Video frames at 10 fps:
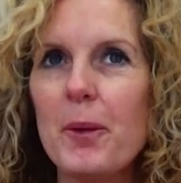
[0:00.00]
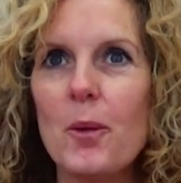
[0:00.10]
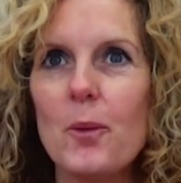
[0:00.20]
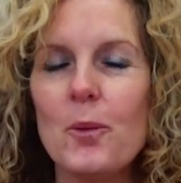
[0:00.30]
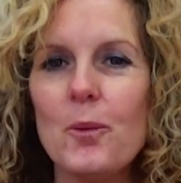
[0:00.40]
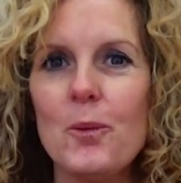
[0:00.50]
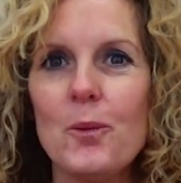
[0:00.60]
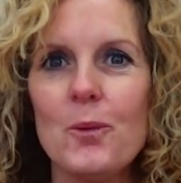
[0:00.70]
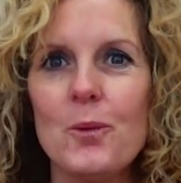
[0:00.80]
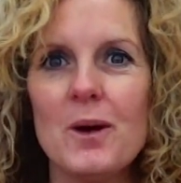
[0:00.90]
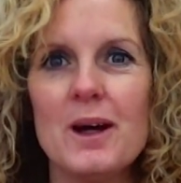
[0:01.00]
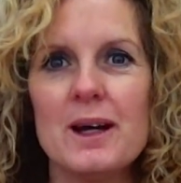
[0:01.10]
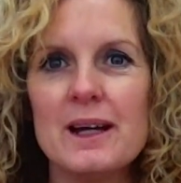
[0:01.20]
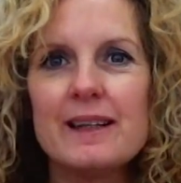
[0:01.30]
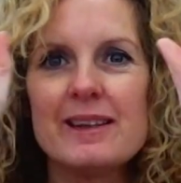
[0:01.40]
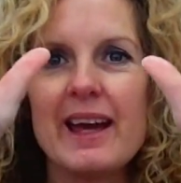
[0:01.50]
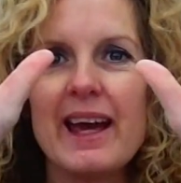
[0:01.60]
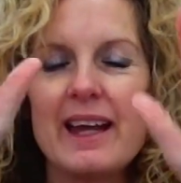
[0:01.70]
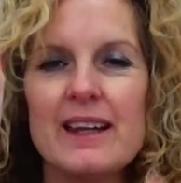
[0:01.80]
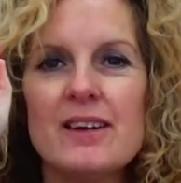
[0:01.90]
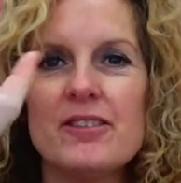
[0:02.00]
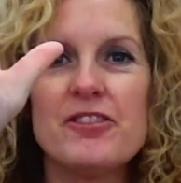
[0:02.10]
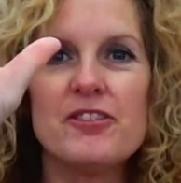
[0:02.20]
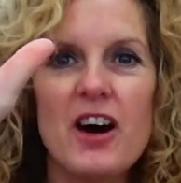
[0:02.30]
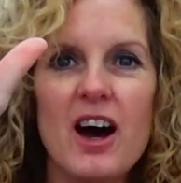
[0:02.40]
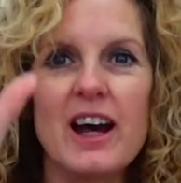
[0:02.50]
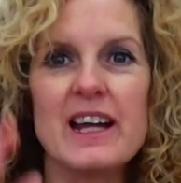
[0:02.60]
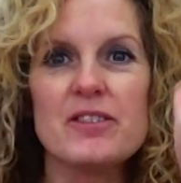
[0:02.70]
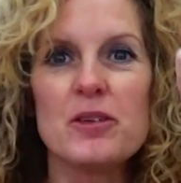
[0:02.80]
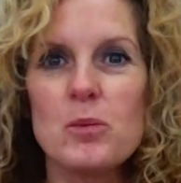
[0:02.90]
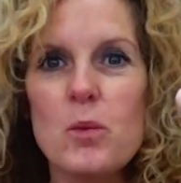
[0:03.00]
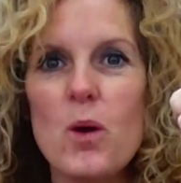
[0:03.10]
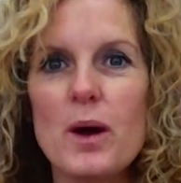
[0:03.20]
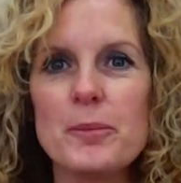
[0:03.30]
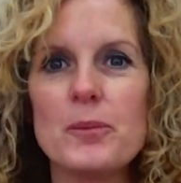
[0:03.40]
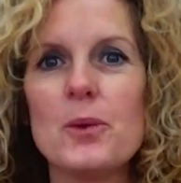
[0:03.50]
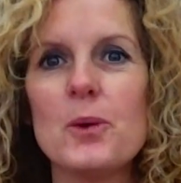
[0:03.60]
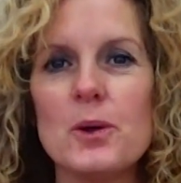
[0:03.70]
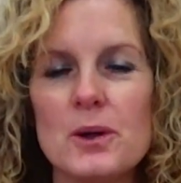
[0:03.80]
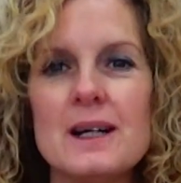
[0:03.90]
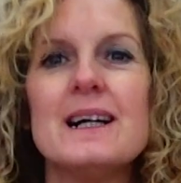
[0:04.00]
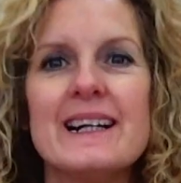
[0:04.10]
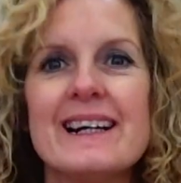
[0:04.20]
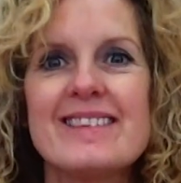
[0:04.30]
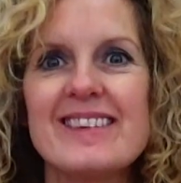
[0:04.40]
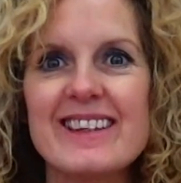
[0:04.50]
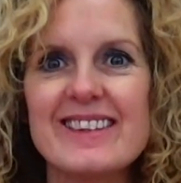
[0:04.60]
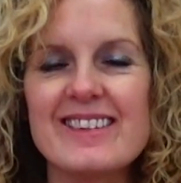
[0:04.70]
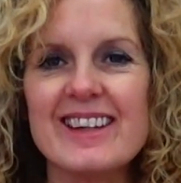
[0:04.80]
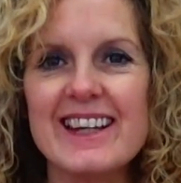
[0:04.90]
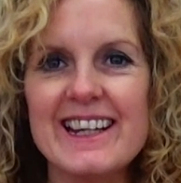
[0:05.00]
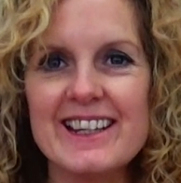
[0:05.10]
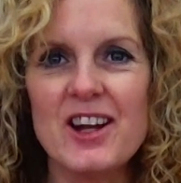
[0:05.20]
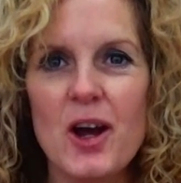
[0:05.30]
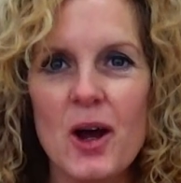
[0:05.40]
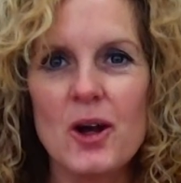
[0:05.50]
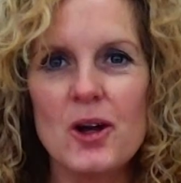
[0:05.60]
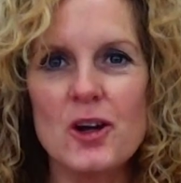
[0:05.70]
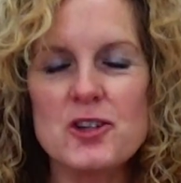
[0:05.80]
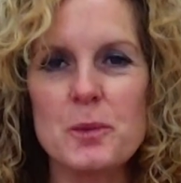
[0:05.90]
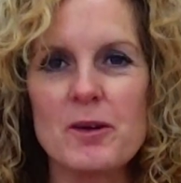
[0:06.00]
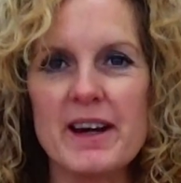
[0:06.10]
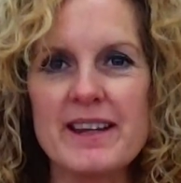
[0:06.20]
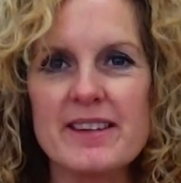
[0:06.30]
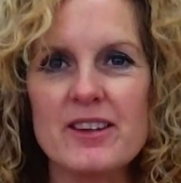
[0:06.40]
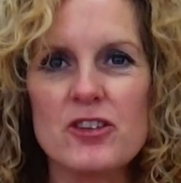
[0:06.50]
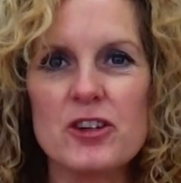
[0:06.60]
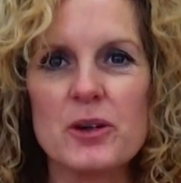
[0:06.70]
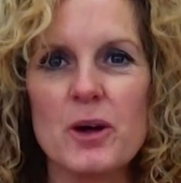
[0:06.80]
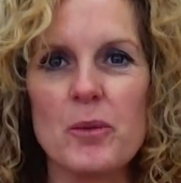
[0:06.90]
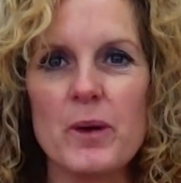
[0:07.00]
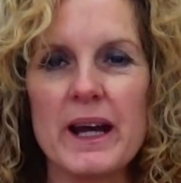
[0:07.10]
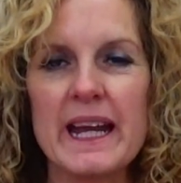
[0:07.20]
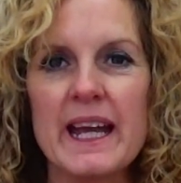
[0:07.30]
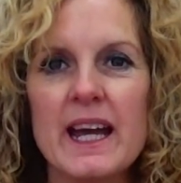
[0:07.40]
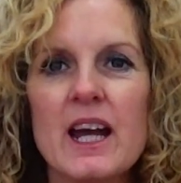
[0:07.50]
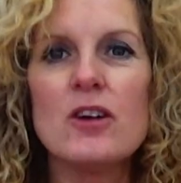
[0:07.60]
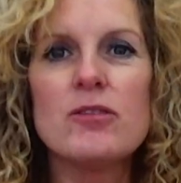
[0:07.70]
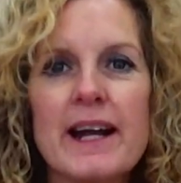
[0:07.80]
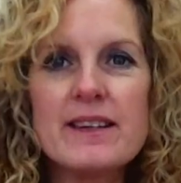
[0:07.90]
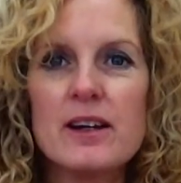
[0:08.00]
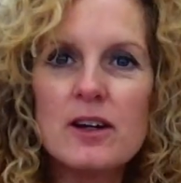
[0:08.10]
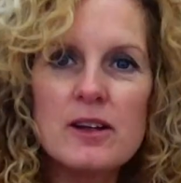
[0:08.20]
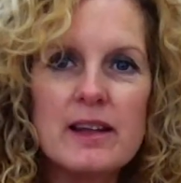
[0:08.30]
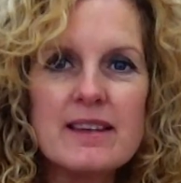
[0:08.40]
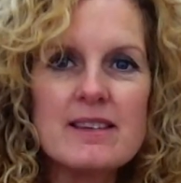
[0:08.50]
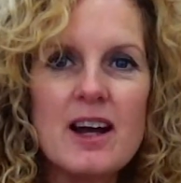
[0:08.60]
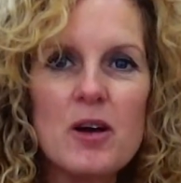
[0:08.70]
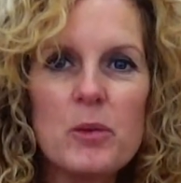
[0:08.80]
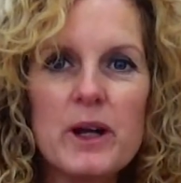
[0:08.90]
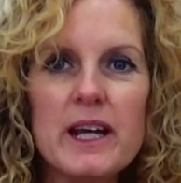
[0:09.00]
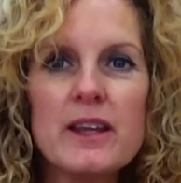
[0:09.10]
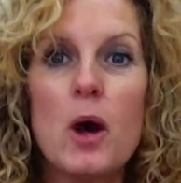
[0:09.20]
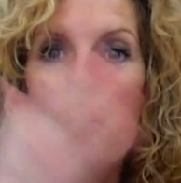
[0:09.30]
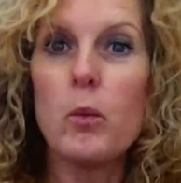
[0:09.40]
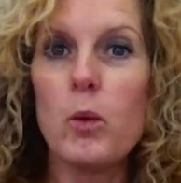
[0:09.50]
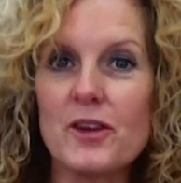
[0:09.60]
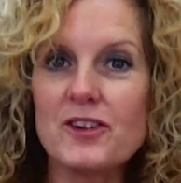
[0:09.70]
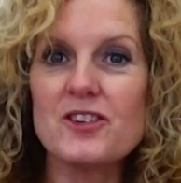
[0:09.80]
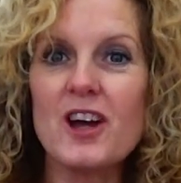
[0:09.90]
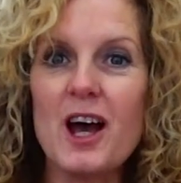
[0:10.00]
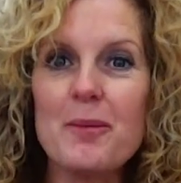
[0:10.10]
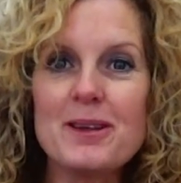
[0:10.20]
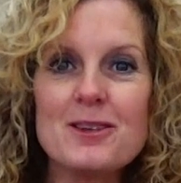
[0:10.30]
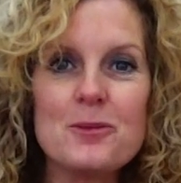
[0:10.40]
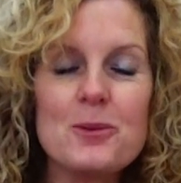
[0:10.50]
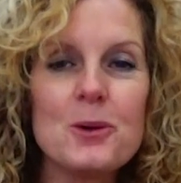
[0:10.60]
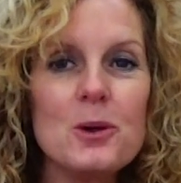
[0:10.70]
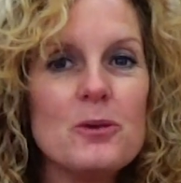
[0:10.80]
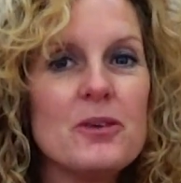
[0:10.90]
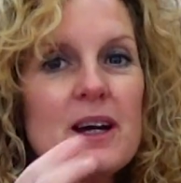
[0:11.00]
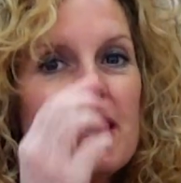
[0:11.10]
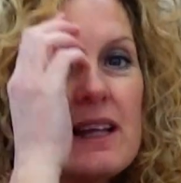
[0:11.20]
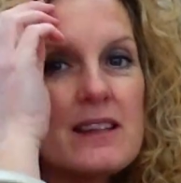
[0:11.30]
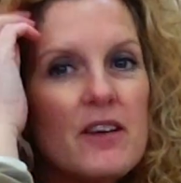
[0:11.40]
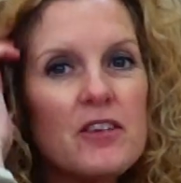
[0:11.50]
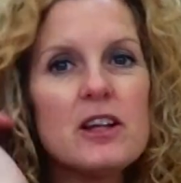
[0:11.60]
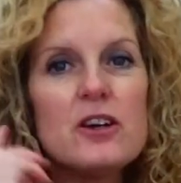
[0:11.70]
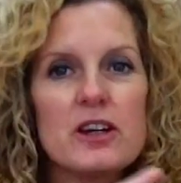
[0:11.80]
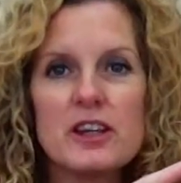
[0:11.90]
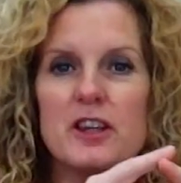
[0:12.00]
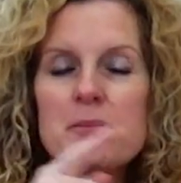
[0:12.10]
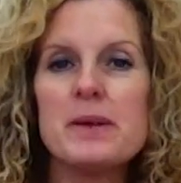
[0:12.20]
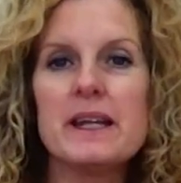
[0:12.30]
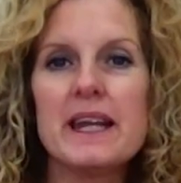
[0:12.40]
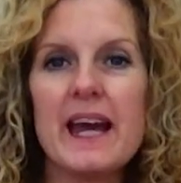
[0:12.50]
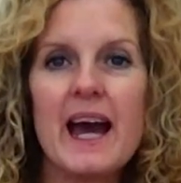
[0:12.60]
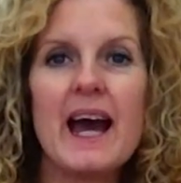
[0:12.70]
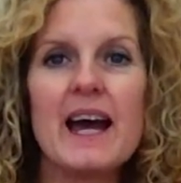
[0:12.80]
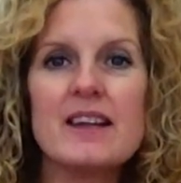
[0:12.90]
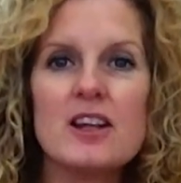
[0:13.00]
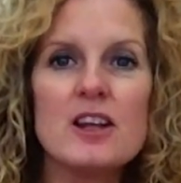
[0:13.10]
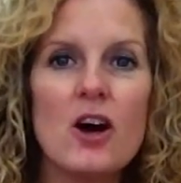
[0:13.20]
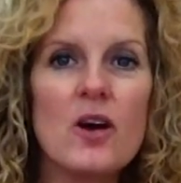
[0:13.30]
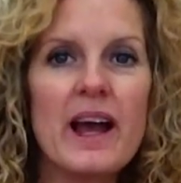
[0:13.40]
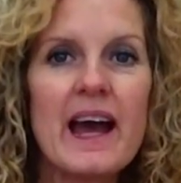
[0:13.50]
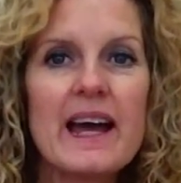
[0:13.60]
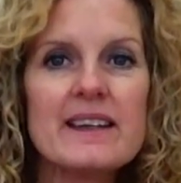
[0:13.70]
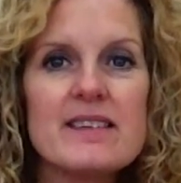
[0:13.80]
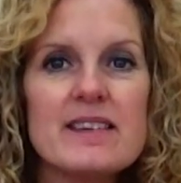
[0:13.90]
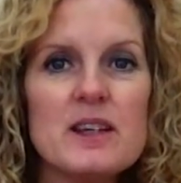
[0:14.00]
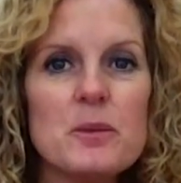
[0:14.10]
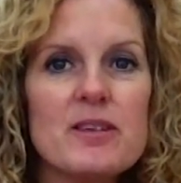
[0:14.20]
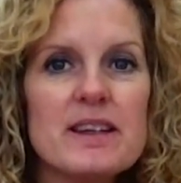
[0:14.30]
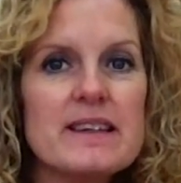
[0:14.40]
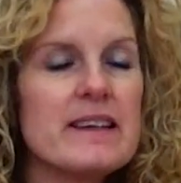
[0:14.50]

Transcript: 10, 5, one more, 16. Gosh, we're racing through, aren't we? Right, let's start with what's the time, Mr. Wolf? Let's have a look at the minute hand, the long hand, and see where it